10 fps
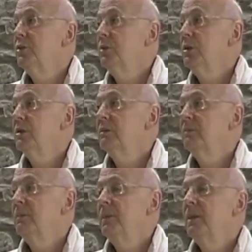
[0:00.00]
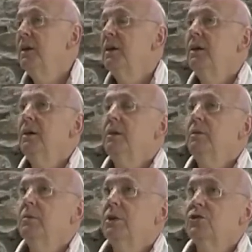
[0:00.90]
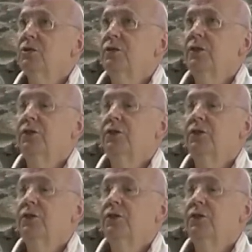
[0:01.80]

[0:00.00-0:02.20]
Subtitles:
you will. Much of